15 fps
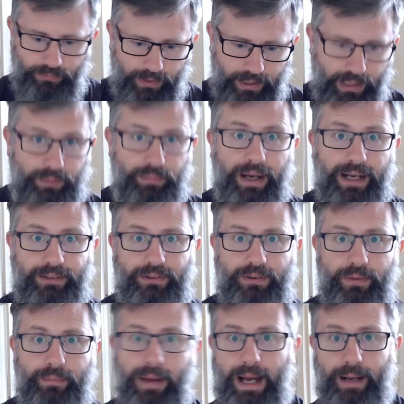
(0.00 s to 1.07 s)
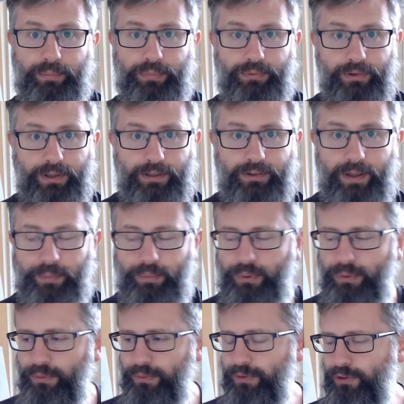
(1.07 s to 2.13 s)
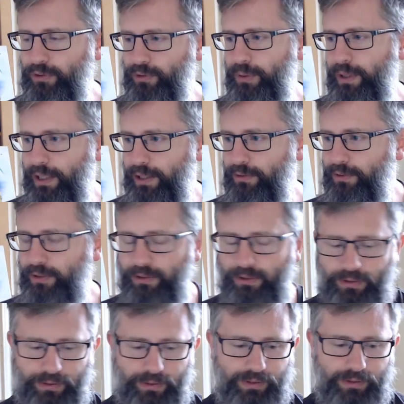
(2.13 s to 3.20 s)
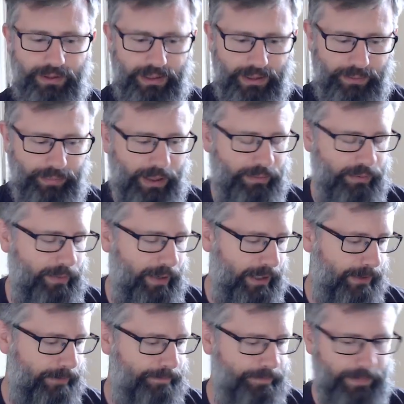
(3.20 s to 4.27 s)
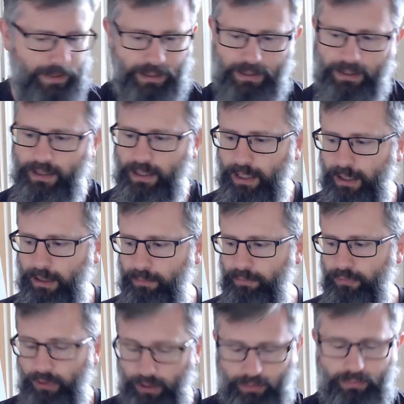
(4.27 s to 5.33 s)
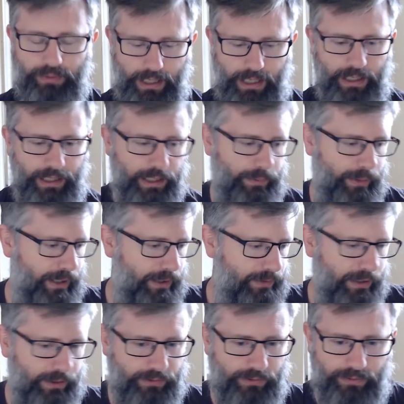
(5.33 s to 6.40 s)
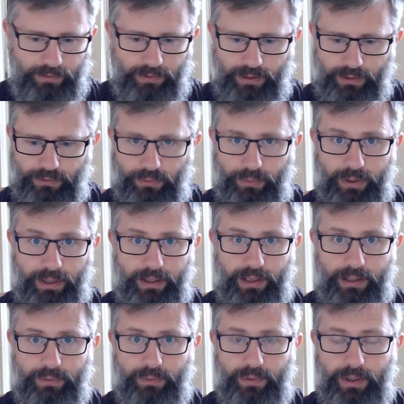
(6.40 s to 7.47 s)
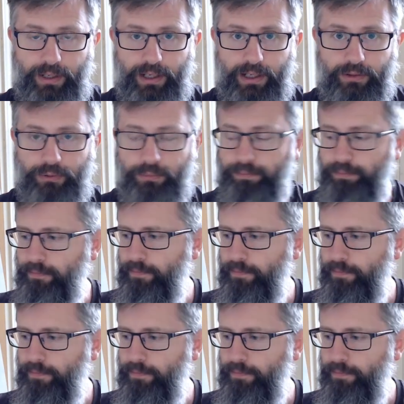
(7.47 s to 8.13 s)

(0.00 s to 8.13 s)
flicking back to the map, for example, which is quite easy to do in a paperback. That's where it is.